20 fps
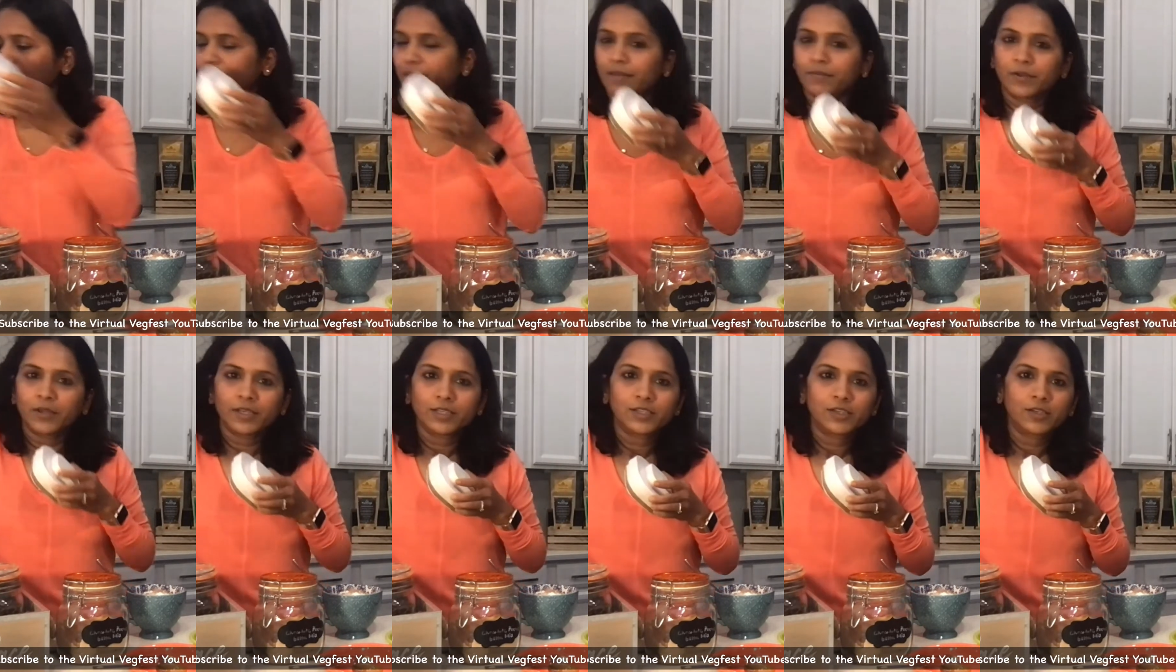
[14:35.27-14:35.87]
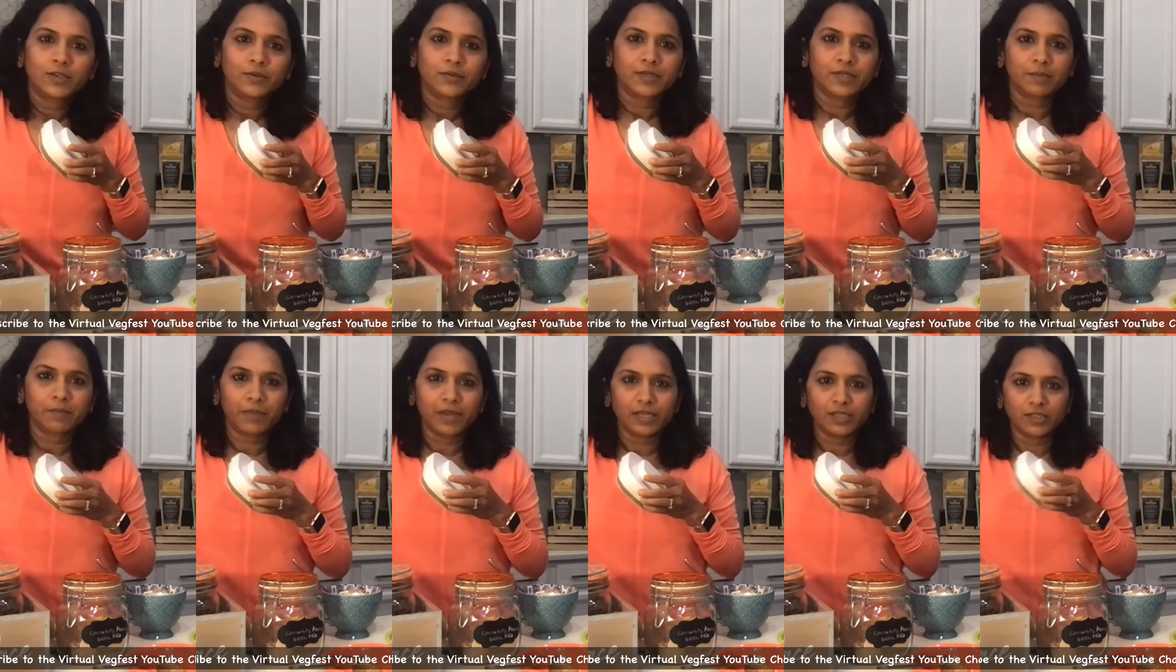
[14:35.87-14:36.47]
I'm going to use a
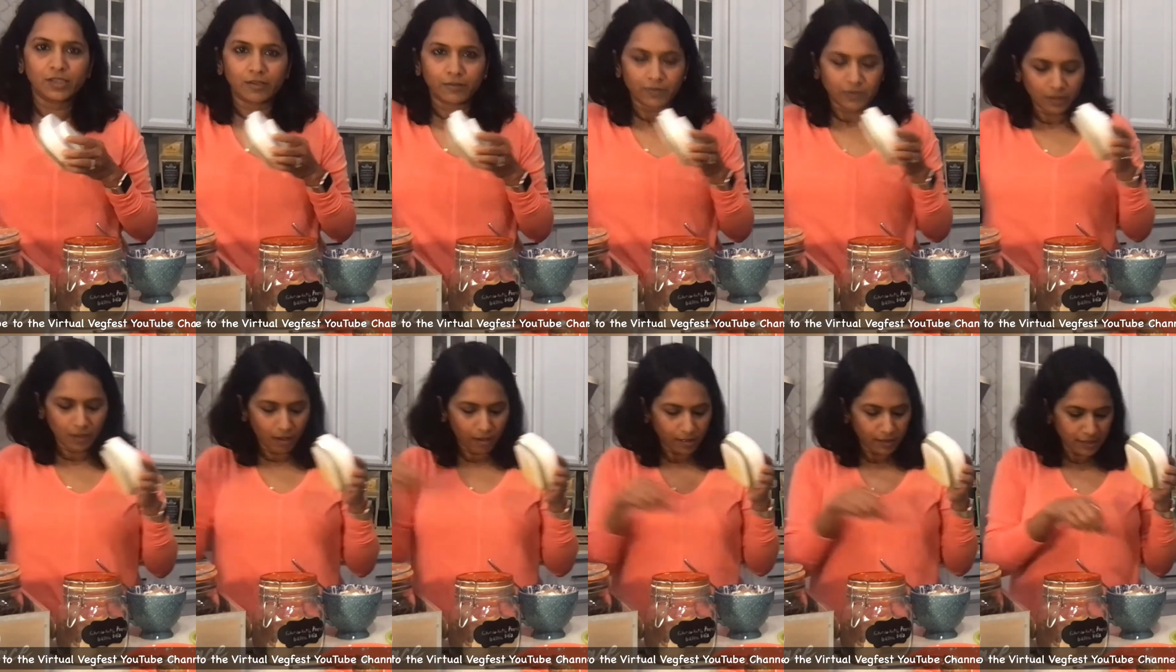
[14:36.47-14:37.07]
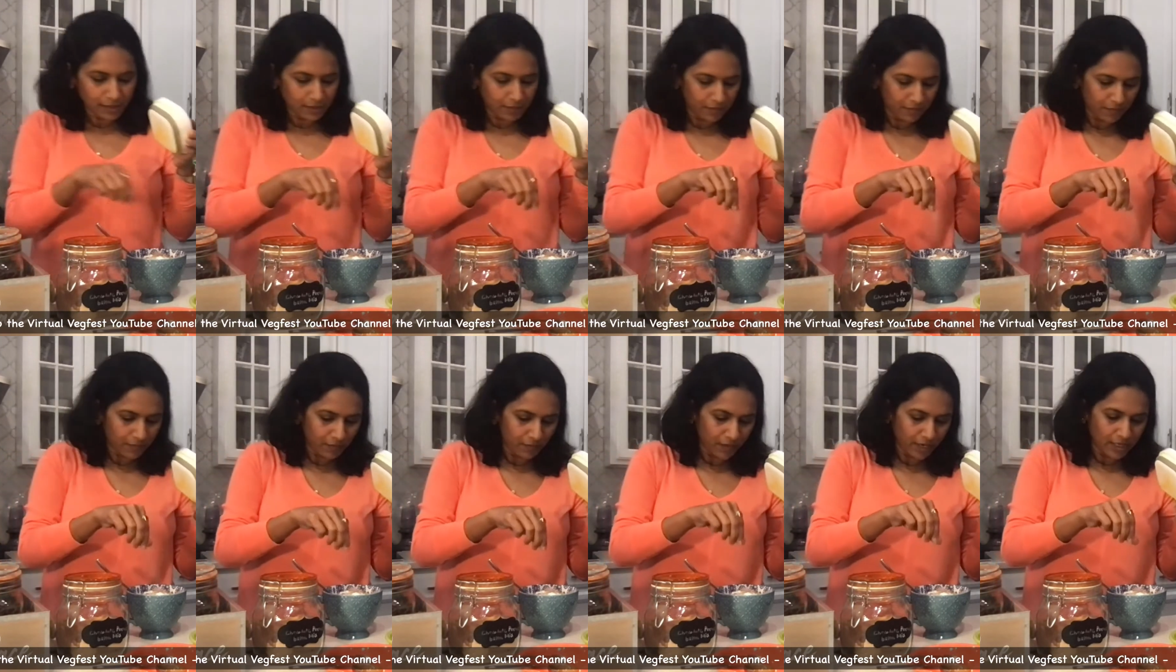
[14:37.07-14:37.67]
pinch of salt
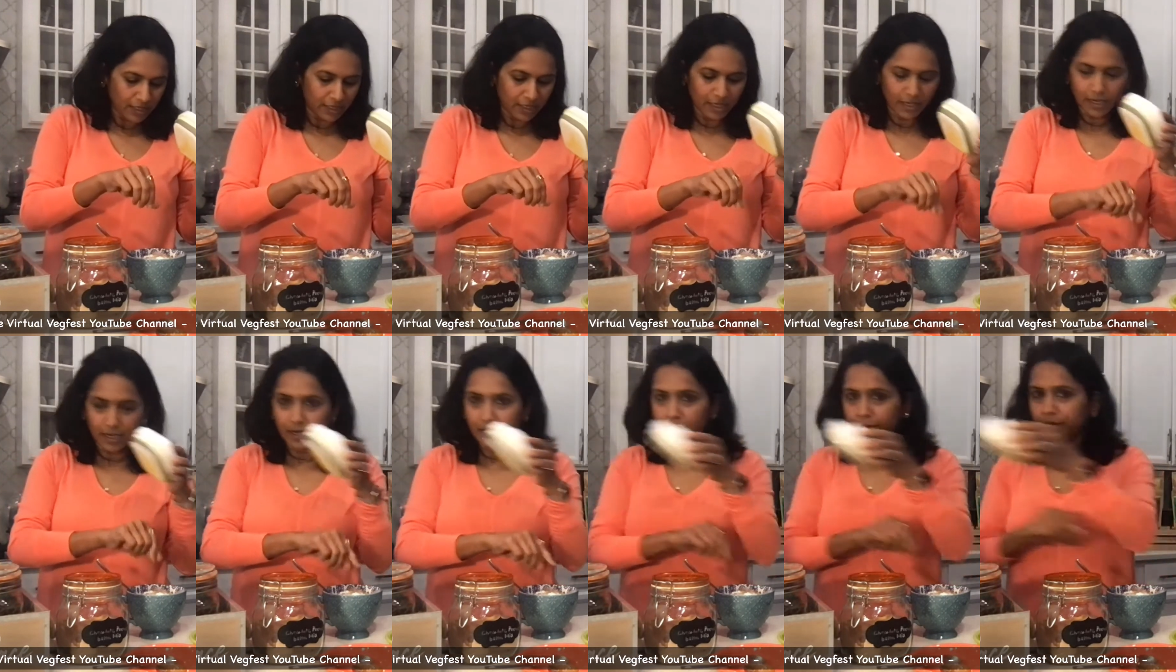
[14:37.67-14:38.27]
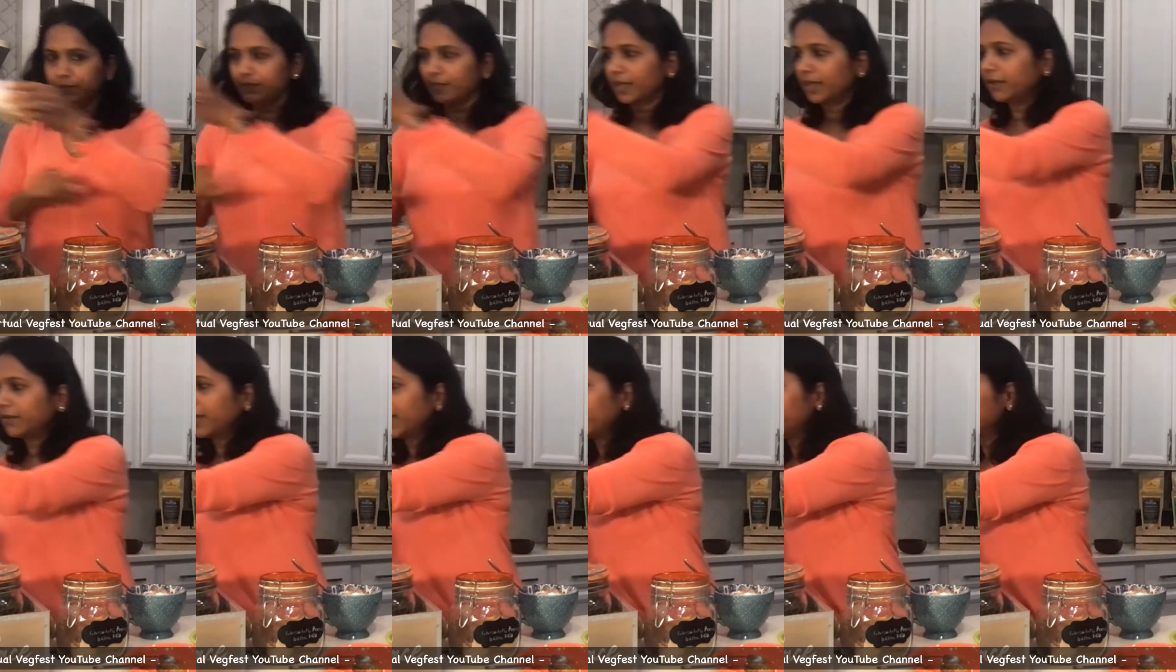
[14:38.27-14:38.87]
right here.
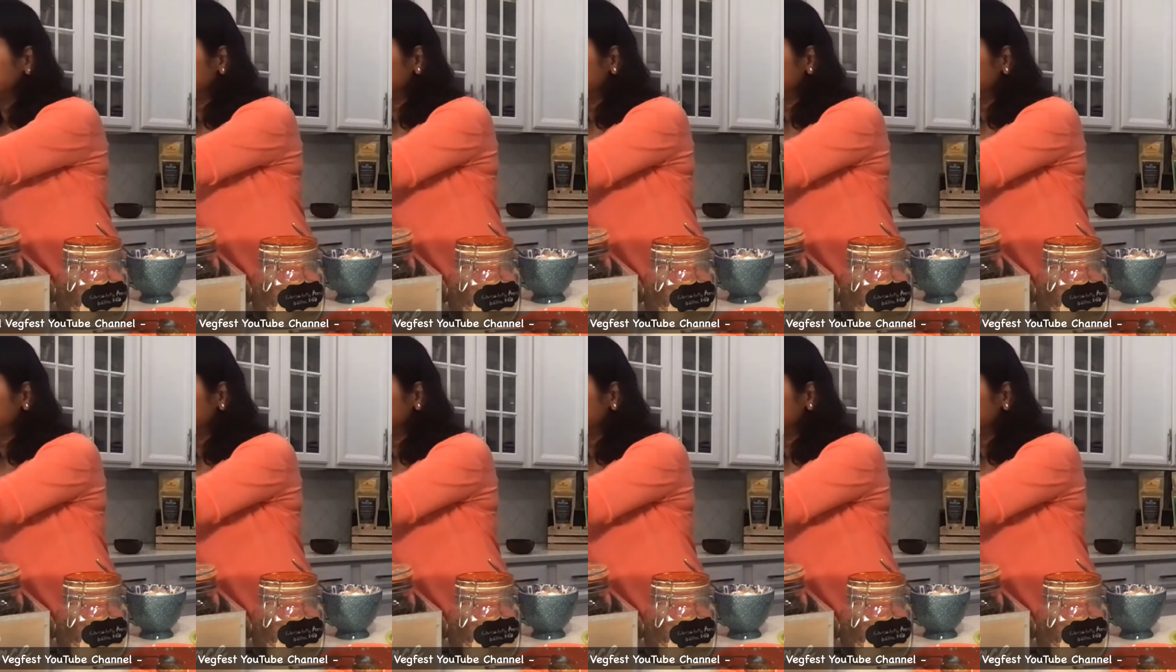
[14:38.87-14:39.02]
Okay.